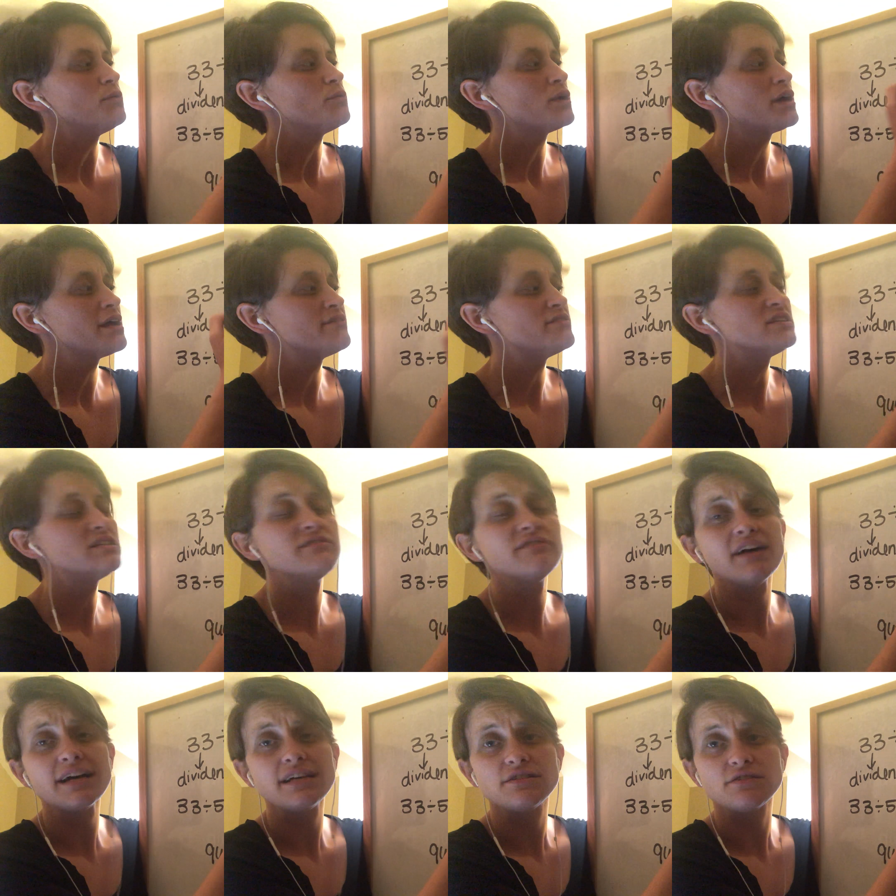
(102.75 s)
We're going to have a
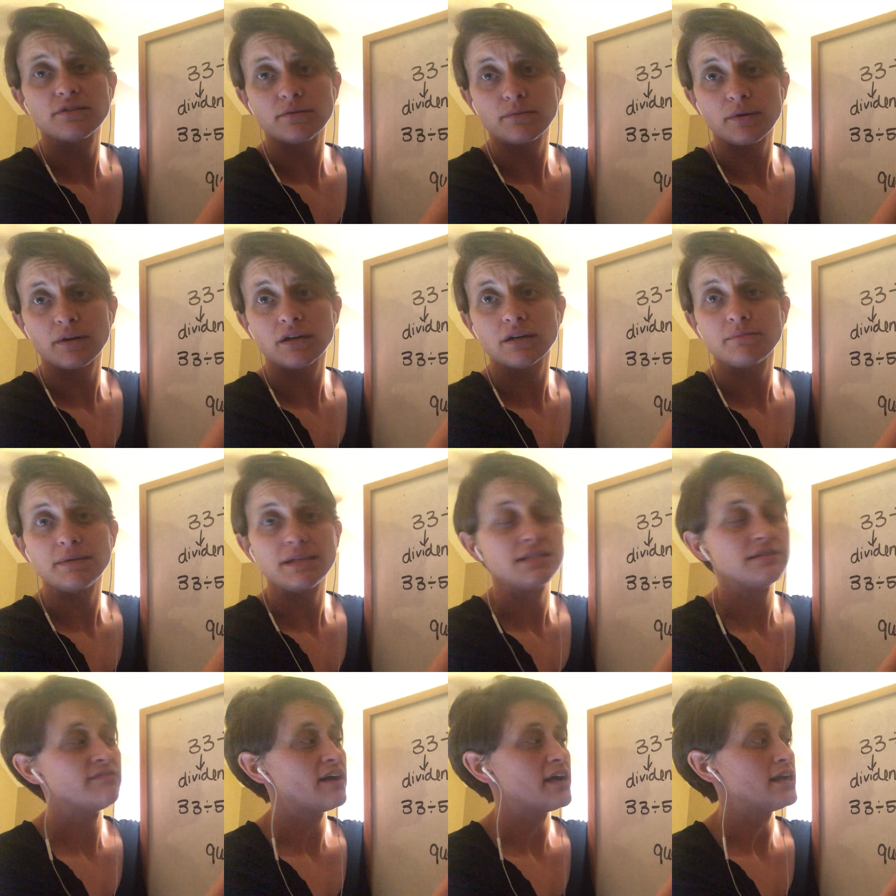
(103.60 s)
divisor that we're going to be
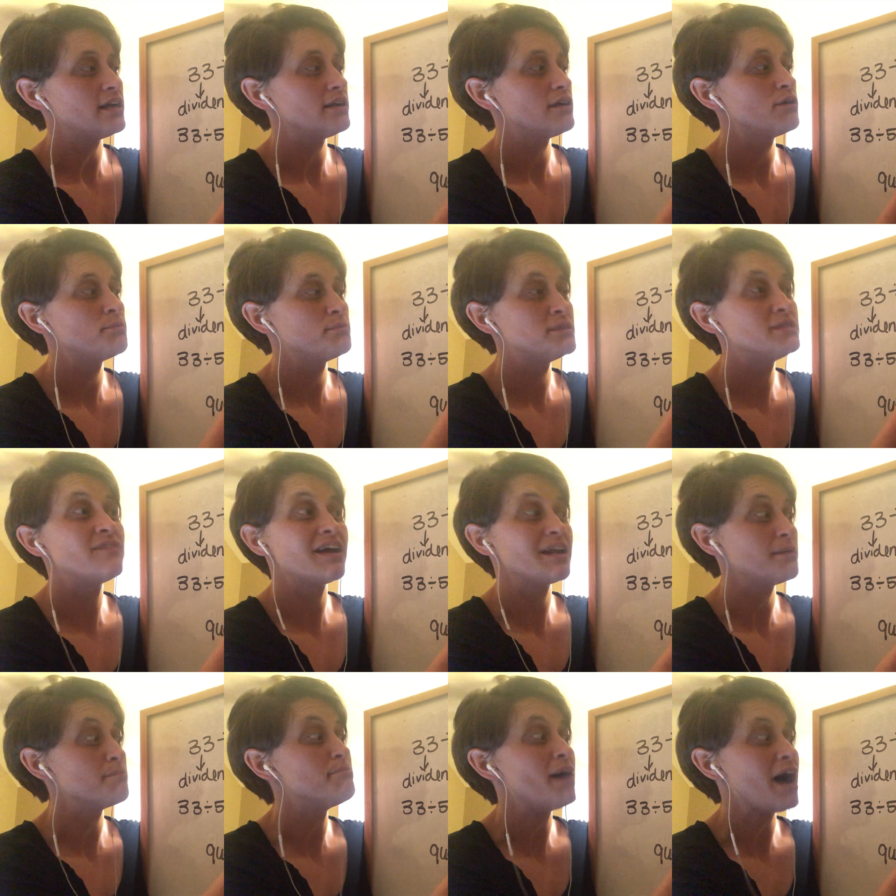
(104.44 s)

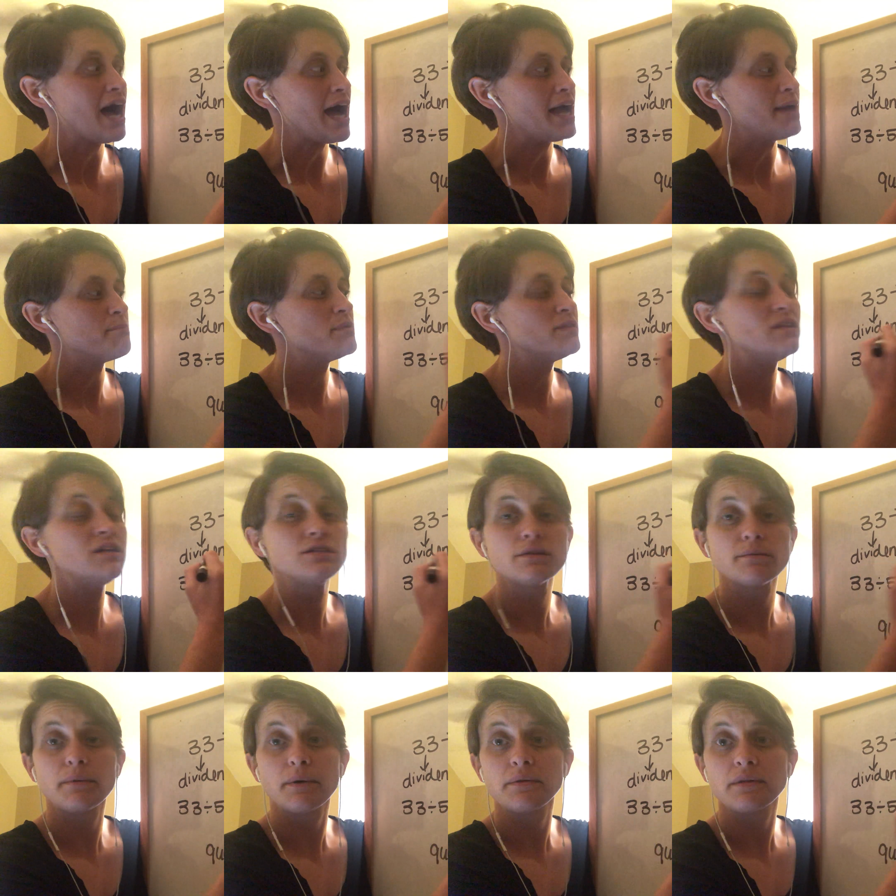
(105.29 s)
dividing by, but these
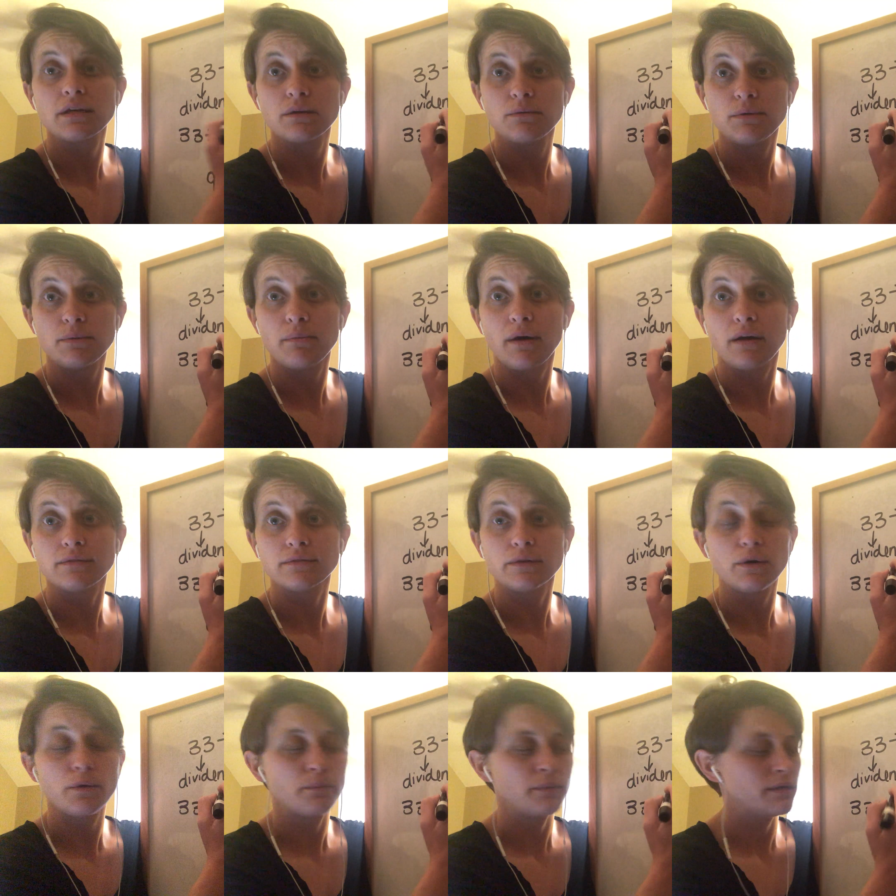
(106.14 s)
are both going to be
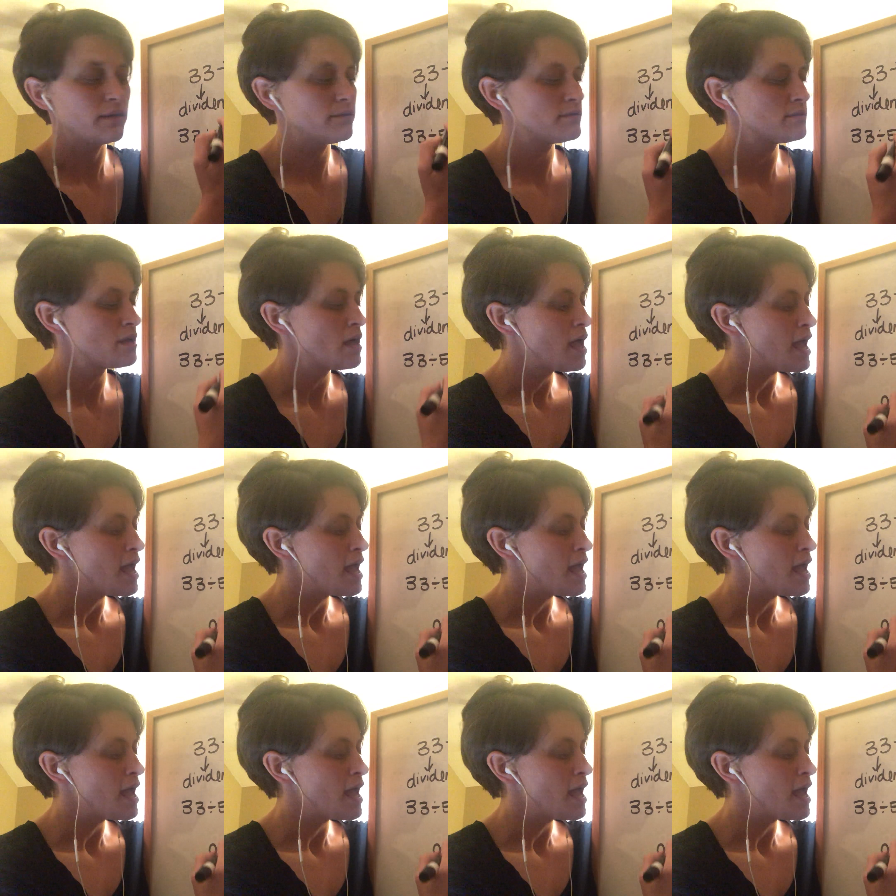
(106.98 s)
polynomials.